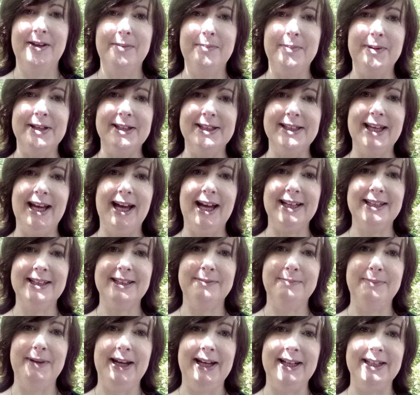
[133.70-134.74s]
because that
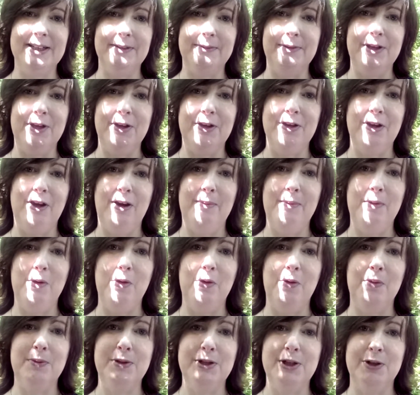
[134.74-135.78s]
means that when you come
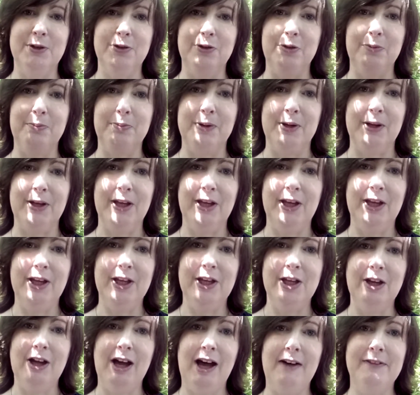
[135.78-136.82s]
home to your notebook,
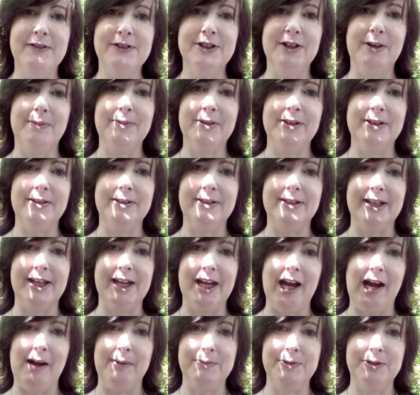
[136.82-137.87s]
you have something to
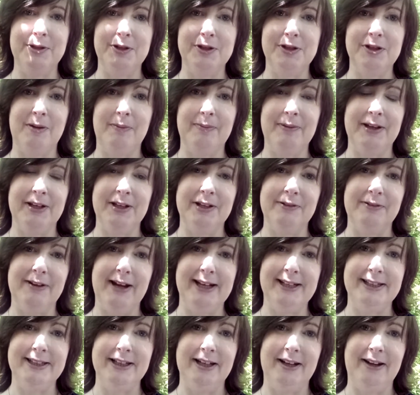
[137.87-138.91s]
capture, something to
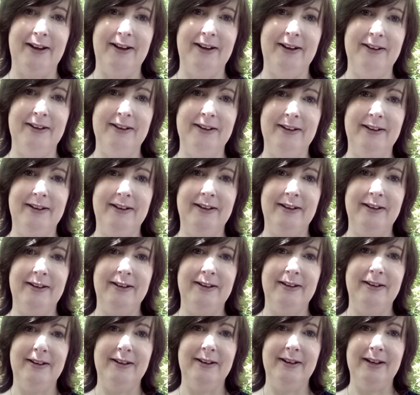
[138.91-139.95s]
write down,
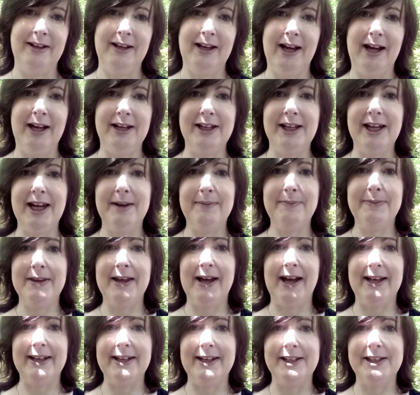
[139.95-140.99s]
and you keep
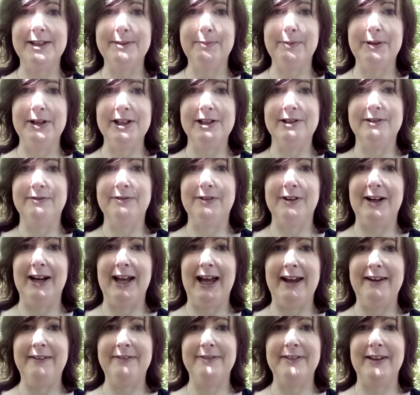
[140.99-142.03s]
that inspiration for
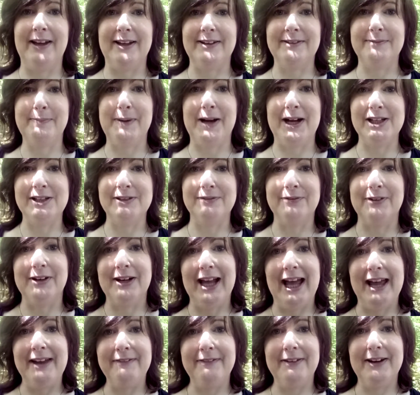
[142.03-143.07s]
life, that passion for
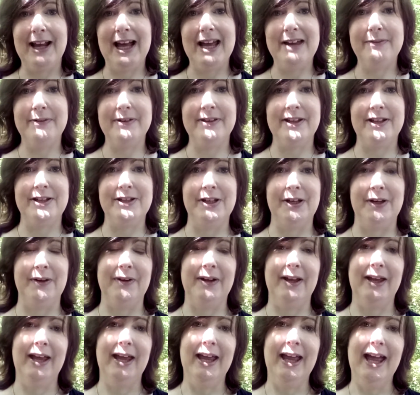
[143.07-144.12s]
life alive within you,
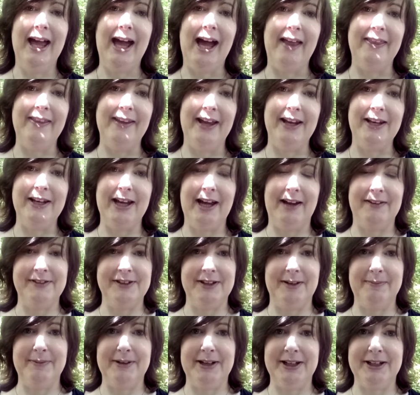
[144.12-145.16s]
and then you have
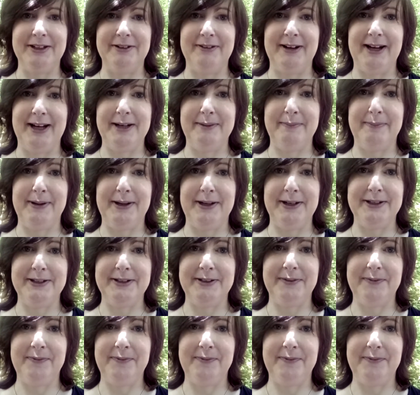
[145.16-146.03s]
something to write about.